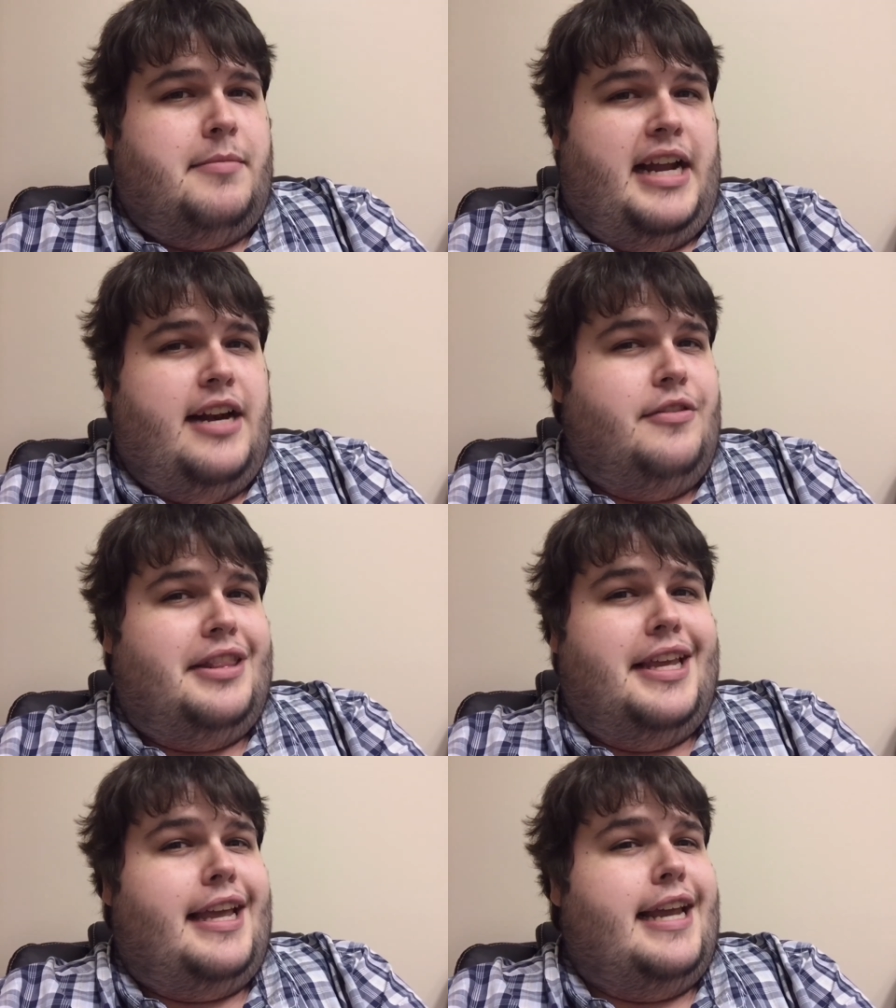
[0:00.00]
but I
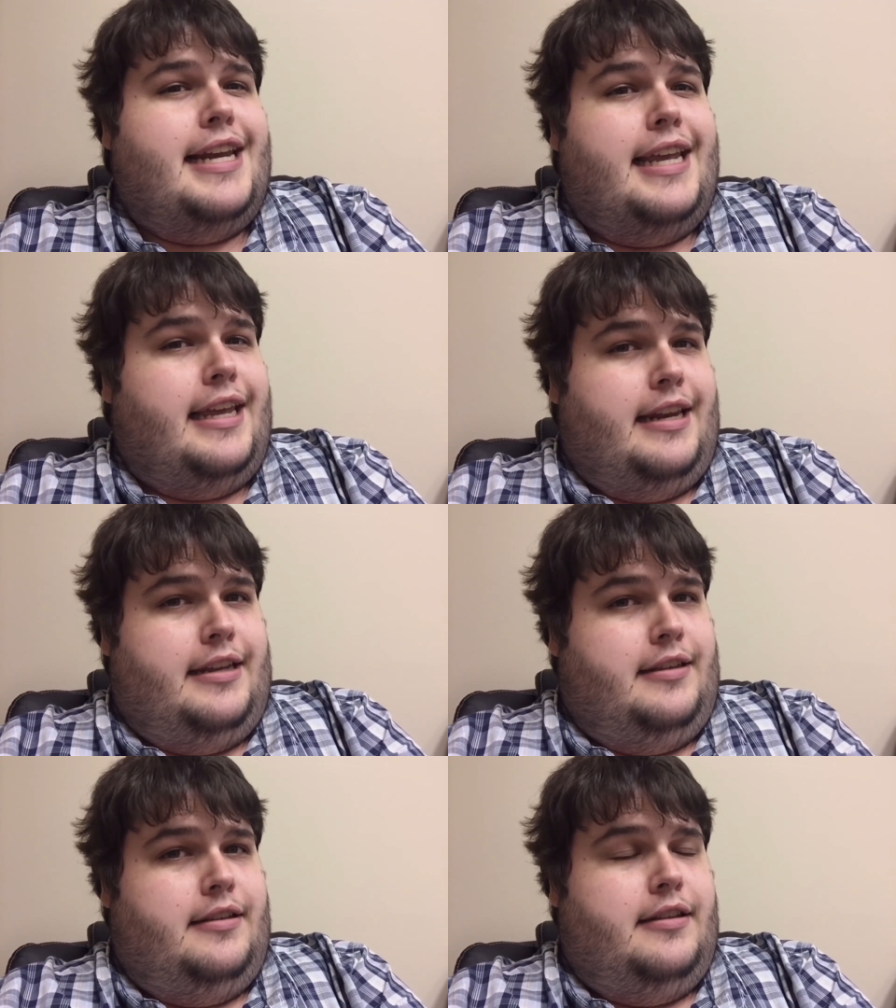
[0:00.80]
don't think I
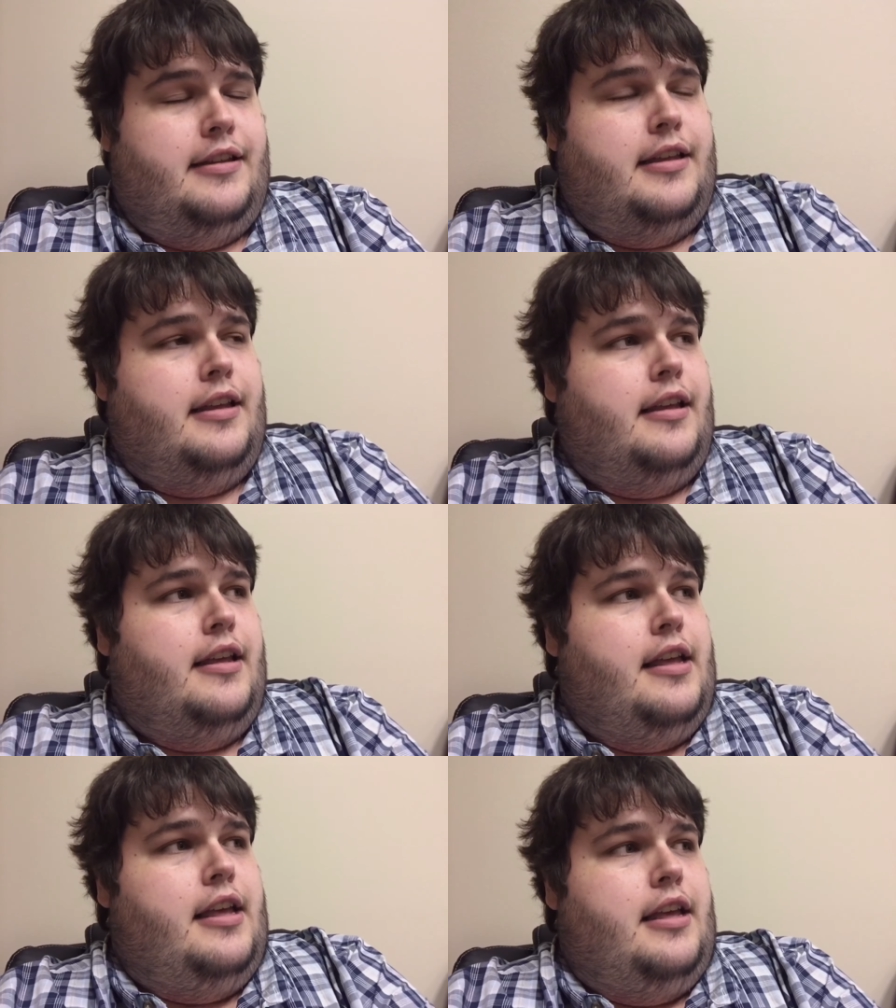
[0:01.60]
did.
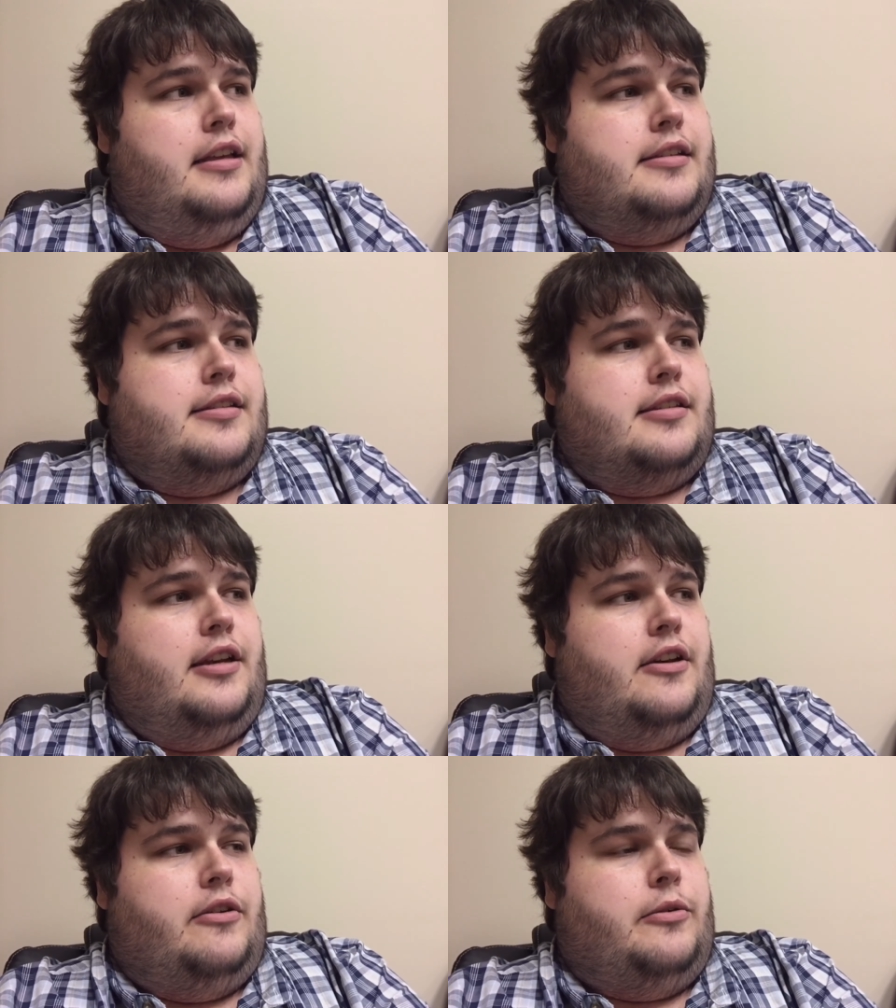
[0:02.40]

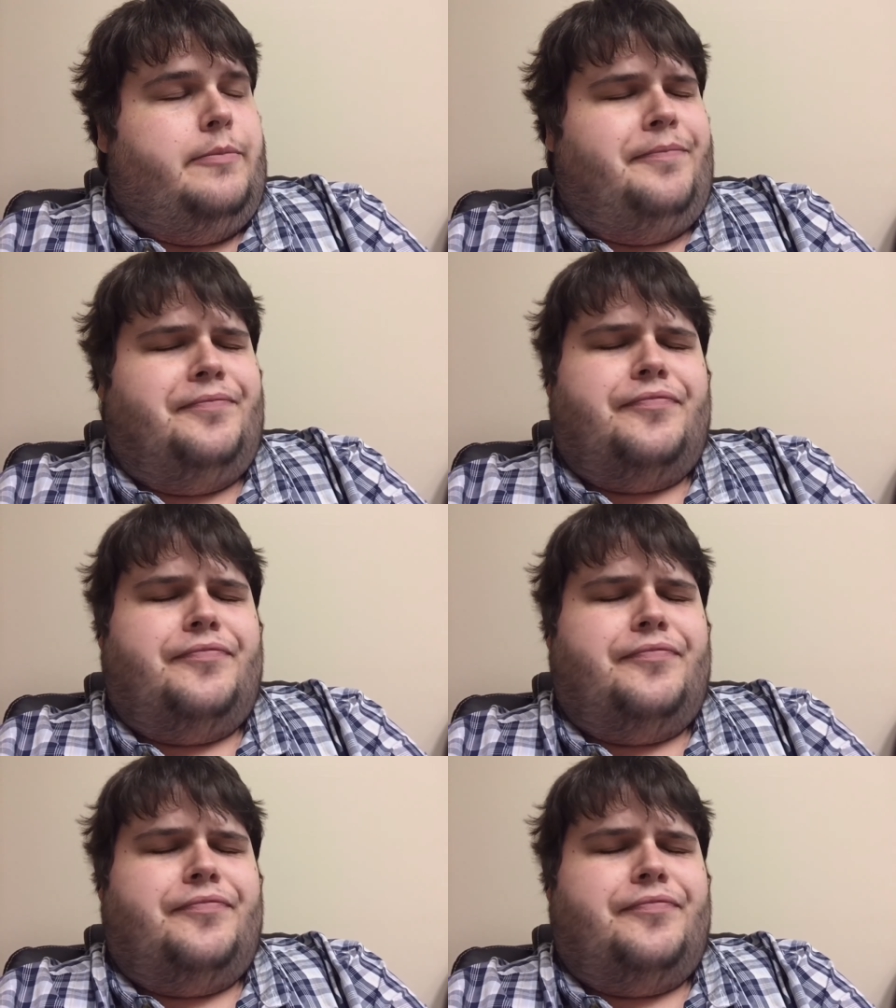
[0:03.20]
So,